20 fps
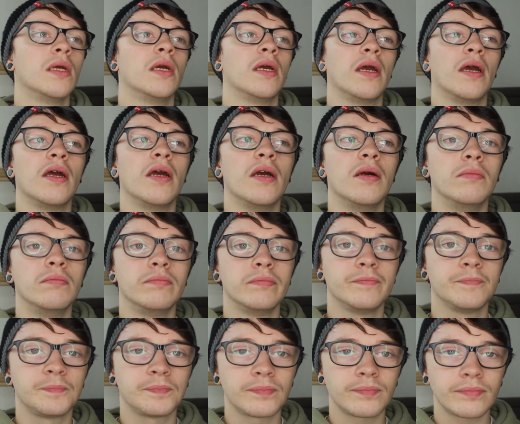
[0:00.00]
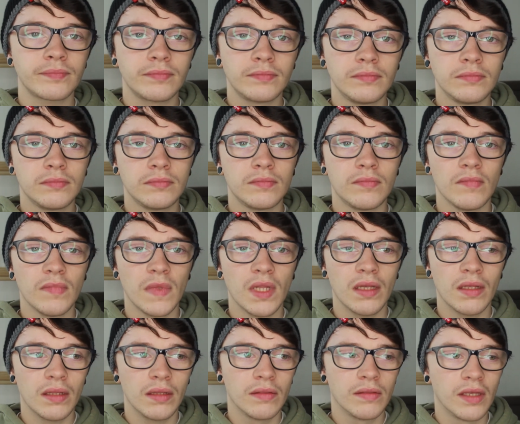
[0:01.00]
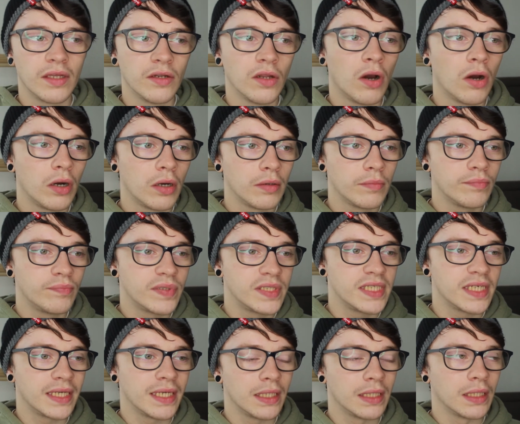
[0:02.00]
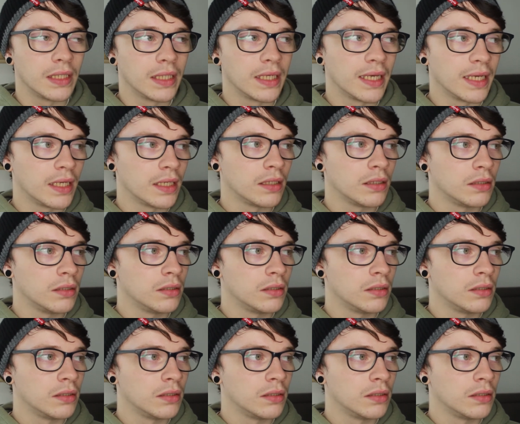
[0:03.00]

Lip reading: They're not particularly